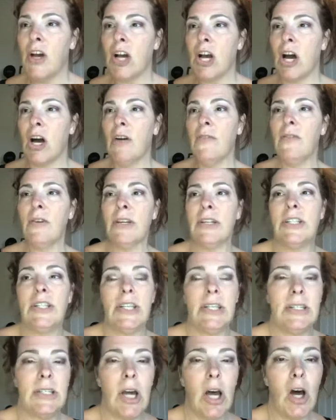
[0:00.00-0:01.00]
the coverage
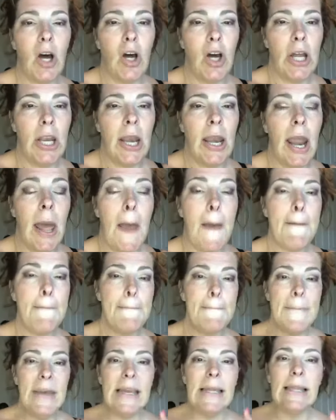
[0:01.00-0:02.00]
is
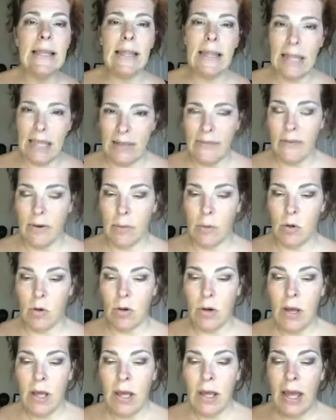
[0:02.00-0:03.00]

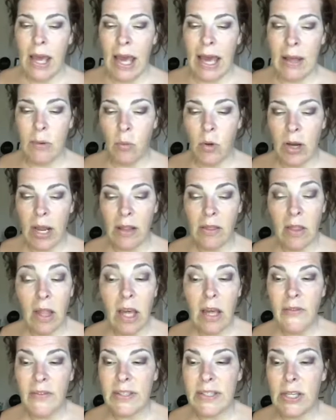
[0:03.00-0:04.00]
unbelievable. And what I
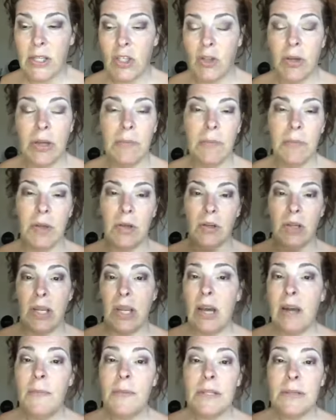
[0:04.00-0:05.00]
love is that you can build
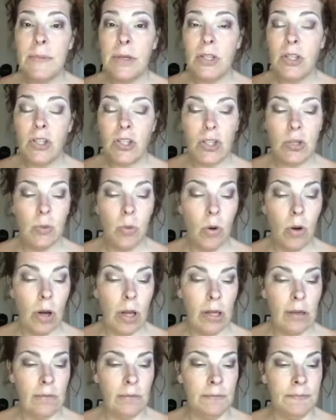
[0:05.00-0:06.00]
it up as much as you
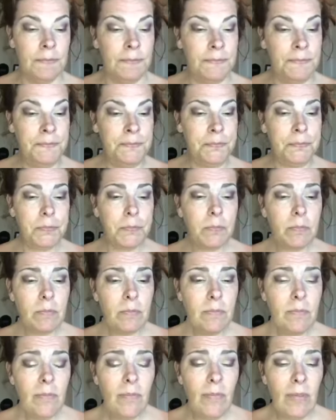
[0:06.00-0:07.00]
want.
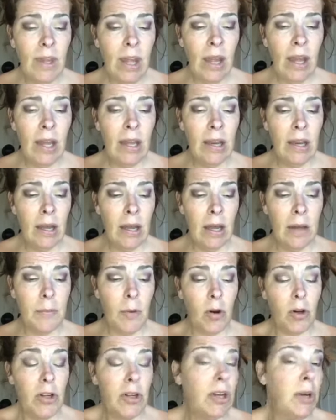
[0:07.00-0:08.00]
And
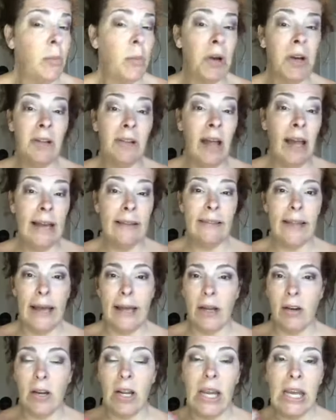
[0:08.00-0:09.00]
or you can wear a light
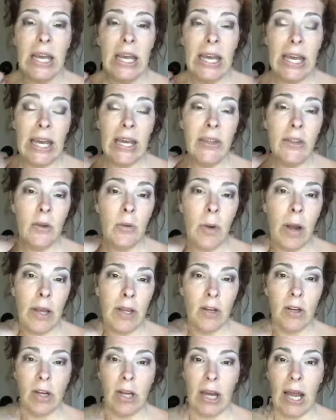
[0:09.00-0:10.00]
layer. Either way,
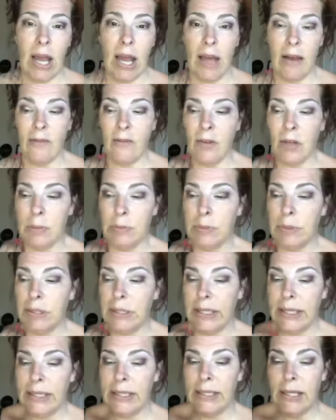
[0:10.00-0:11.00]
you're going to have
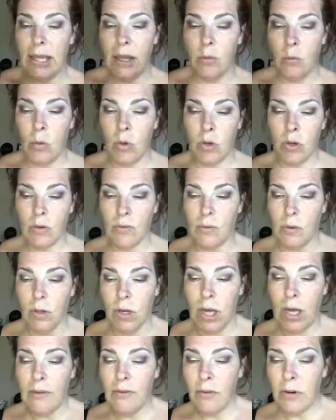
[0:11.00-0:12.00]
complete and wonderful
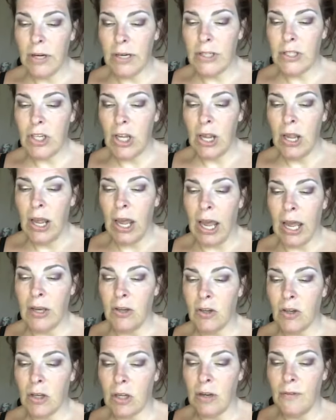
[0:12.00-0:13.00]
coverage,
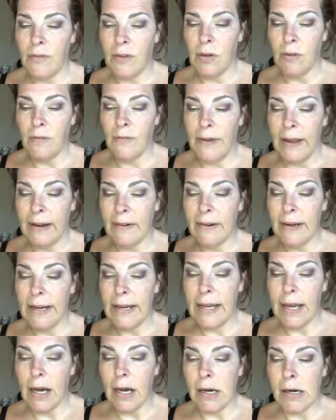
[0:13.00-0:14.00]
and you're going to feel
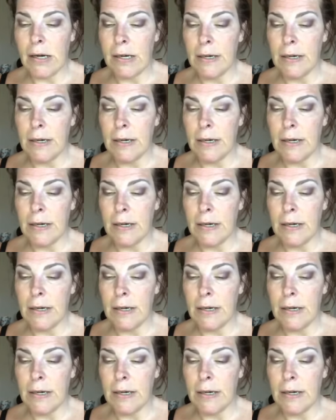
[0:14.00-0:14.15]
very,